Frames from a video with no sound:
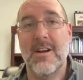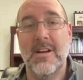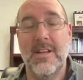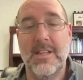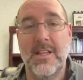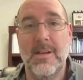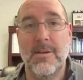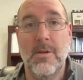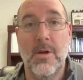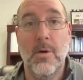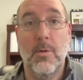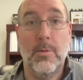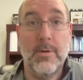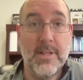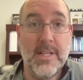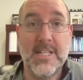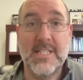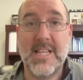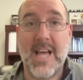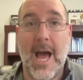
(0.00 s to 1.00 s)
And then when
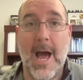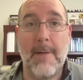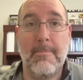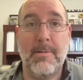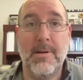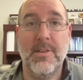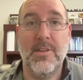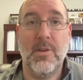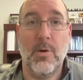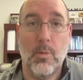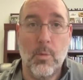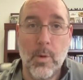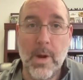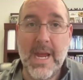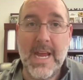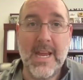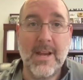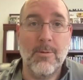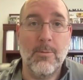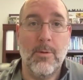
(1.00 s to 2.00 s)
this happened, the
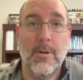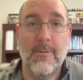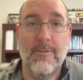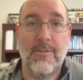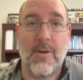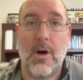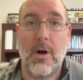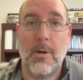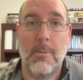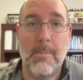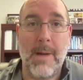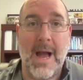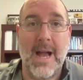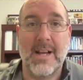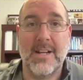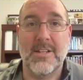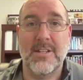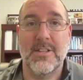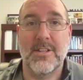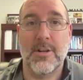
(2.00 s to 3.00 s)
wheat would fall
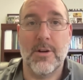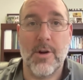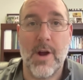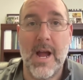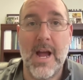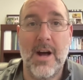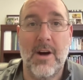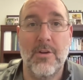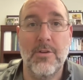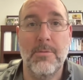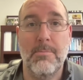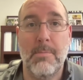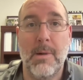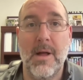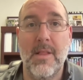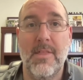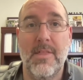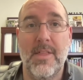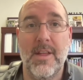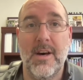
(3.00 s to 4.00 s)
back to the ground,
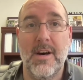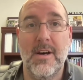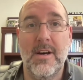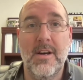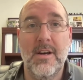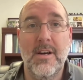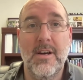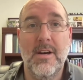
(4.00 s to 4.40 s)
but the,